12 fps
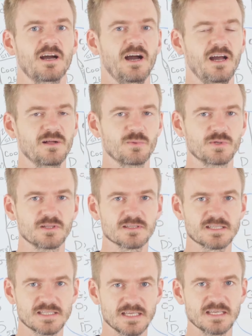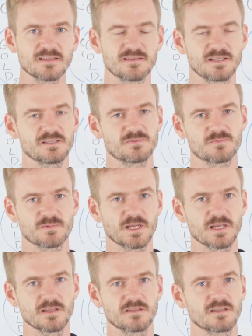I will see this
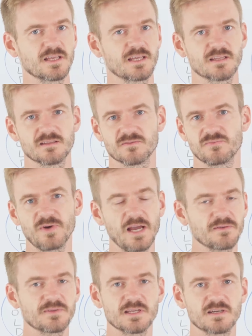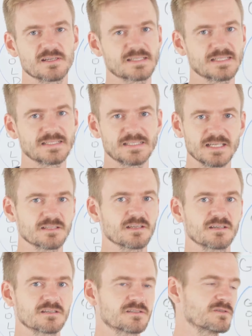ring in 5 years, in 10
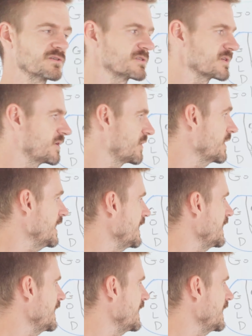years or so.